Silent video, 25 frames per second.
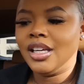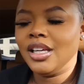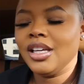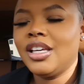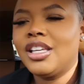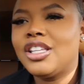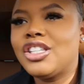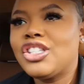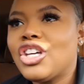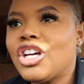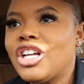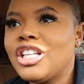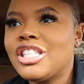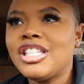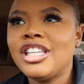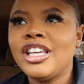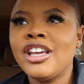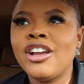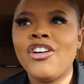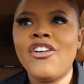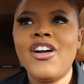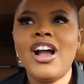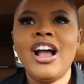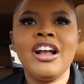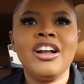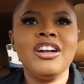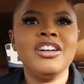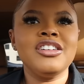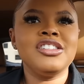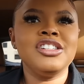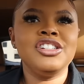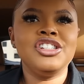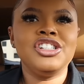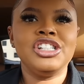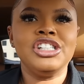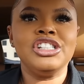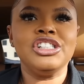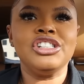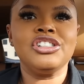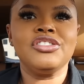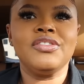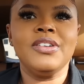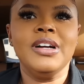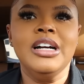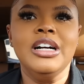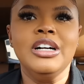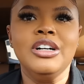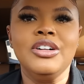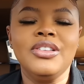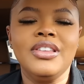Saltine crackers and ginger
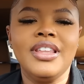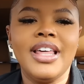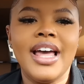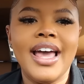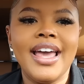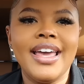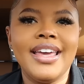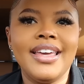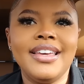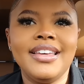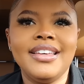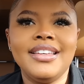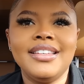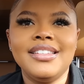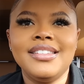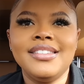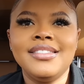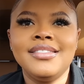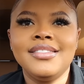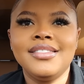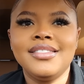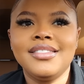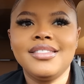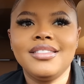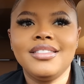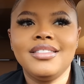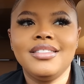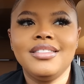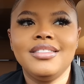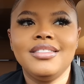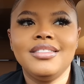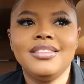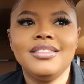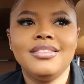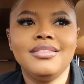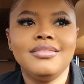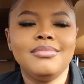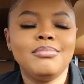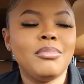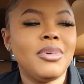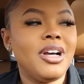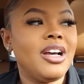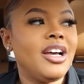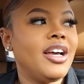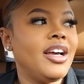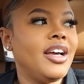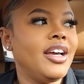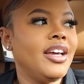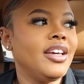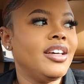ale. That is
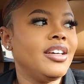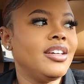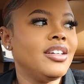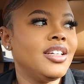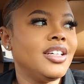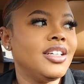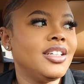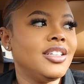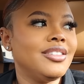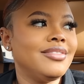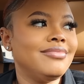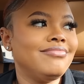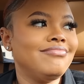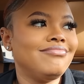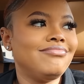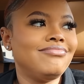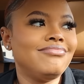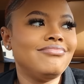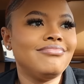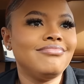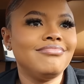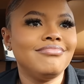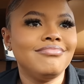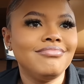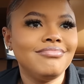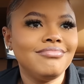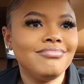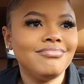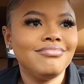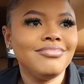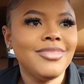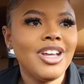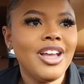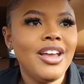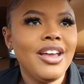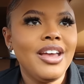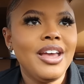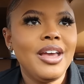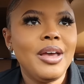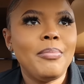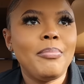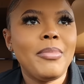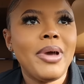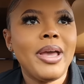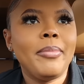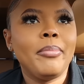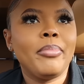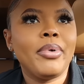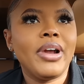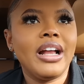my
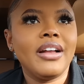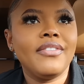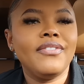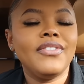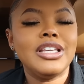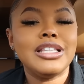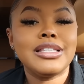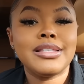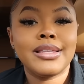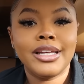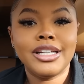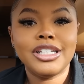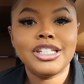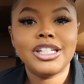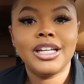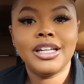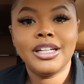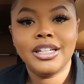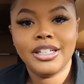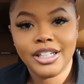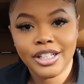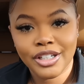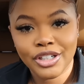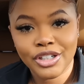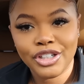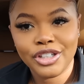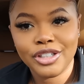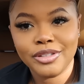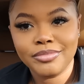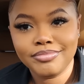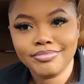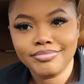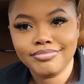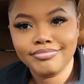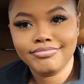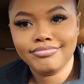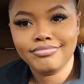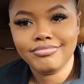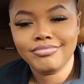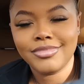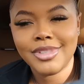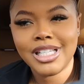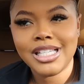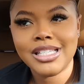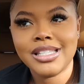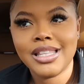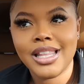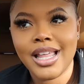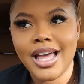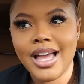my breakfast, lunch, and dinner
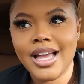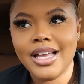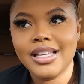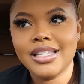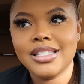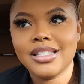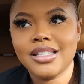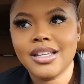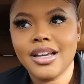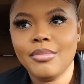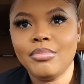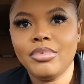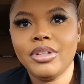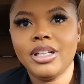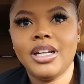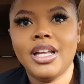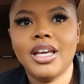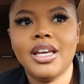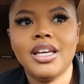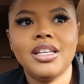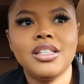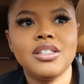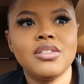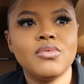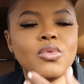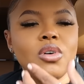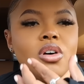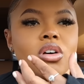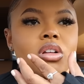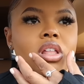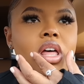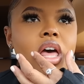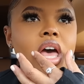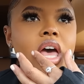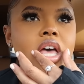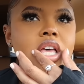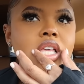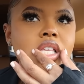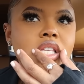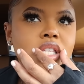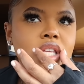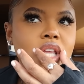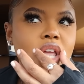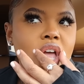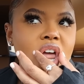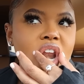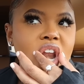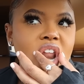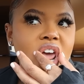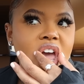these last couple of days. Well, last
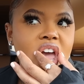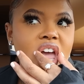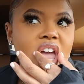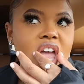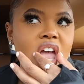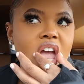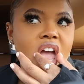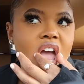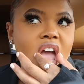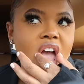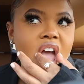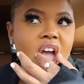day.